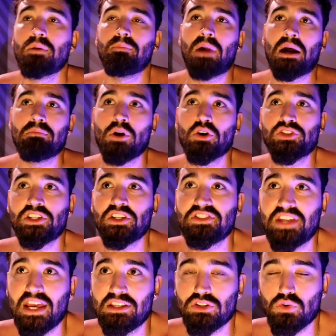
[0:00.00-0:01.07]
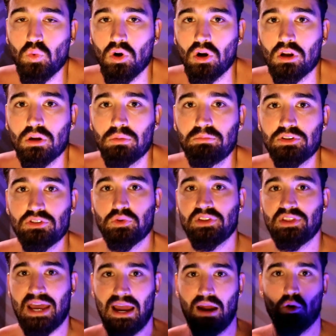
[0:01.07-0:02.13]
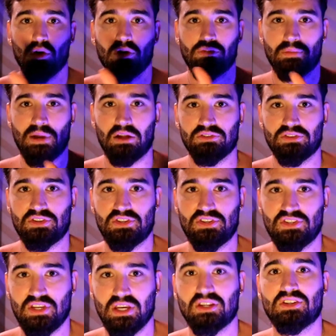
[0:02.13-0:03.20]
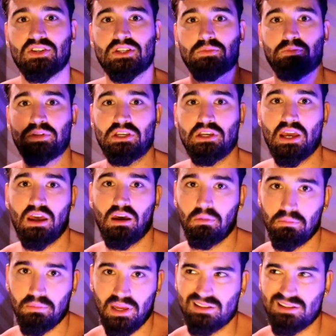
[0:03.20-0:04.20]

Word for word: my most intense work between the hour of about 6 p.m.